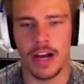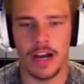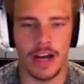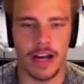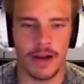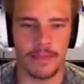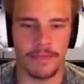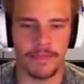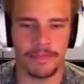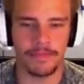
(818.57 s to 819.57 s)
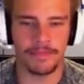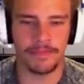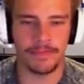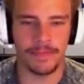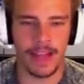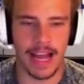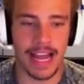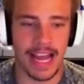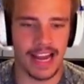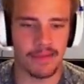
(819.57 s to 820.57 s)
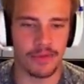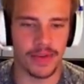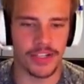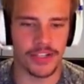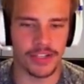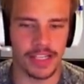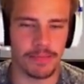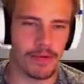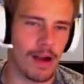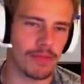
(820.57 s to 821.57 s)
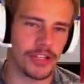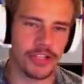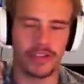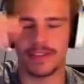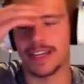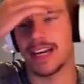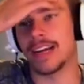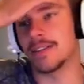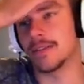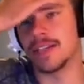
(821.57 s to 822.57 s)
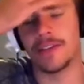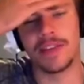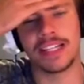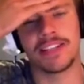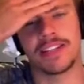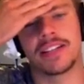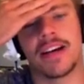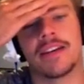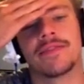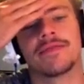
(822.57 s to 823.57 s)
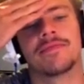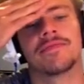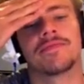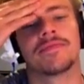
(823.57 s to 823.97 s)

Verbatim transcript: Um... I had him originally, probably should have... I don't know, that's just tough.